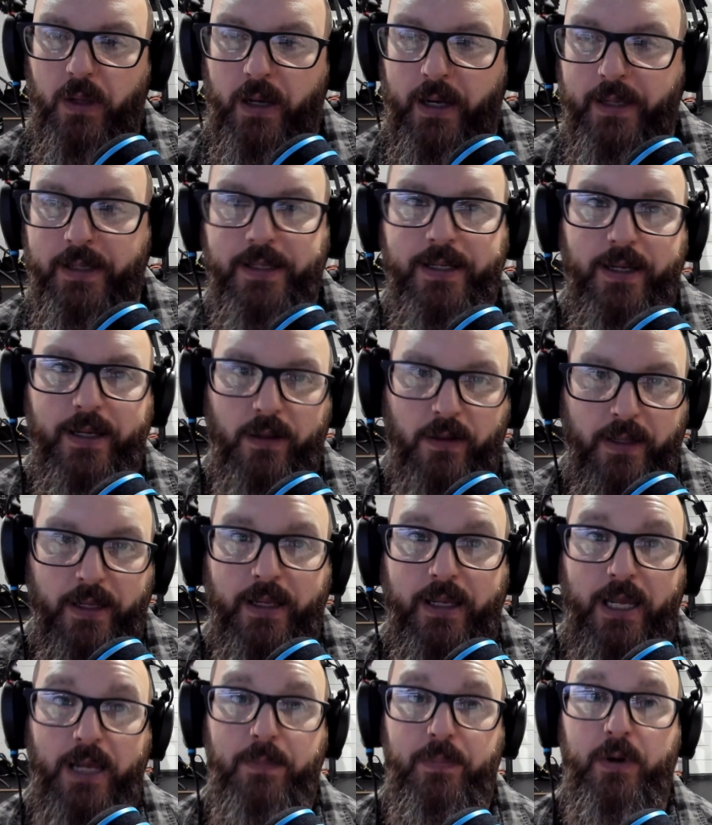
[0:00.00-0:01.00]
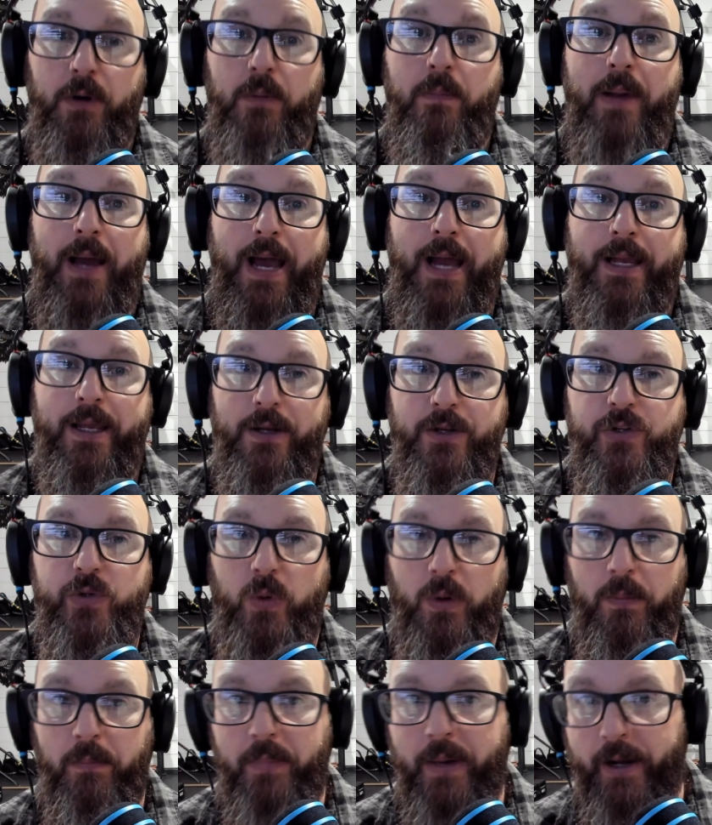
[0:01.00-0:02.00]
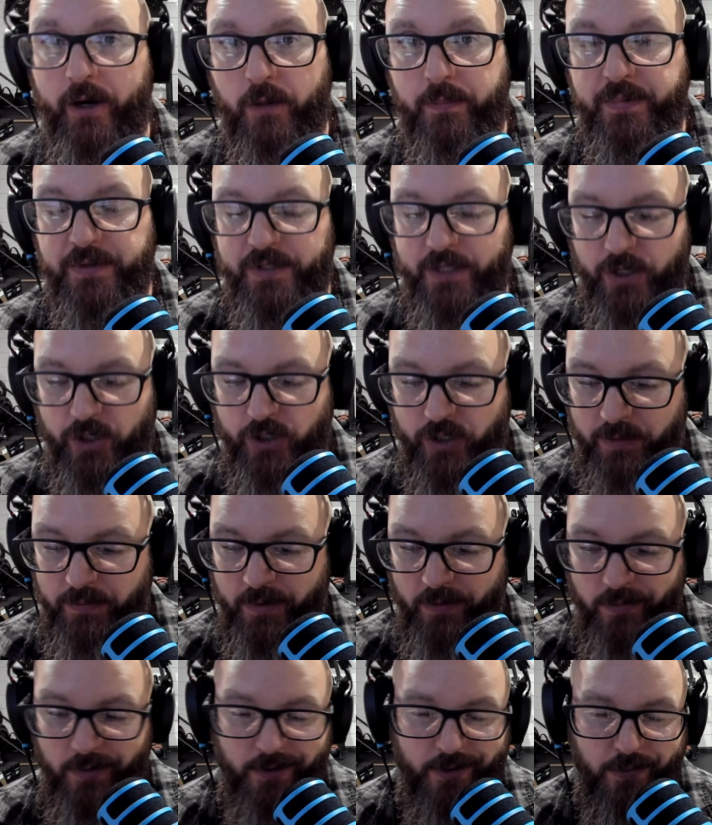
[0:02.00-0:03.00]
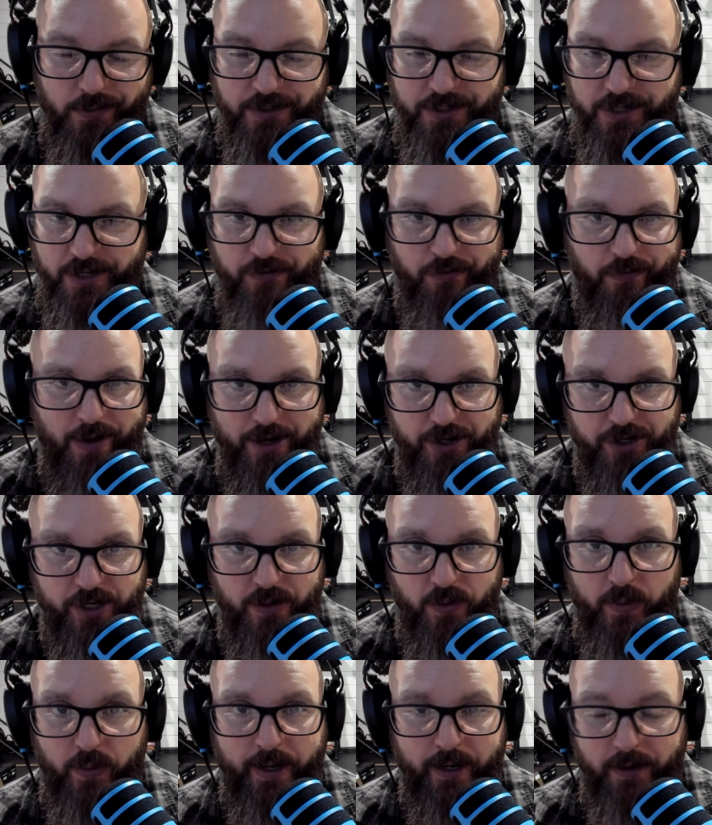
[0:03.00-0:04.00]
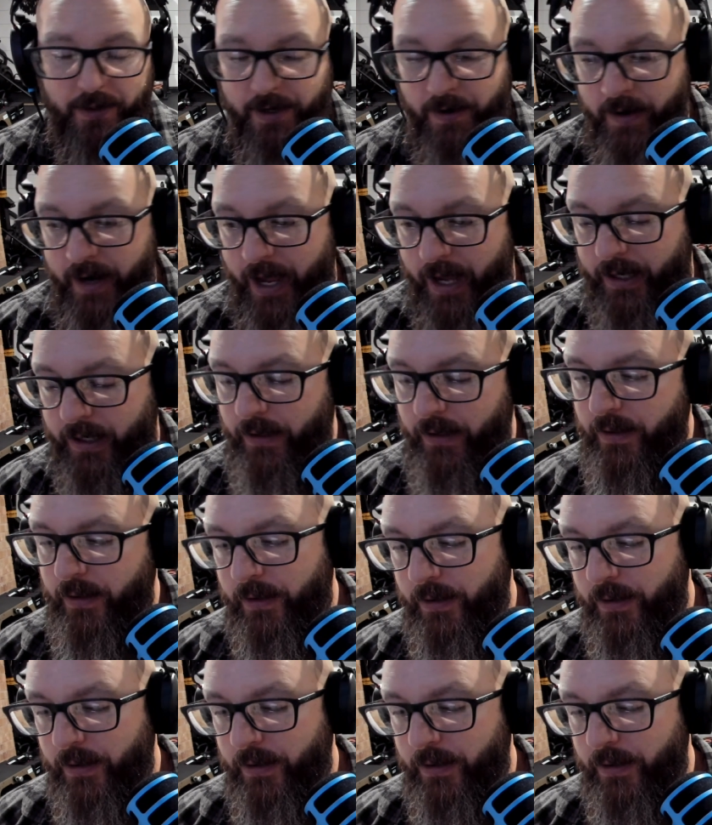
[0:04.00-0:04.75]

ideally keep your back into a better position, but really was just wrenching away on your neck.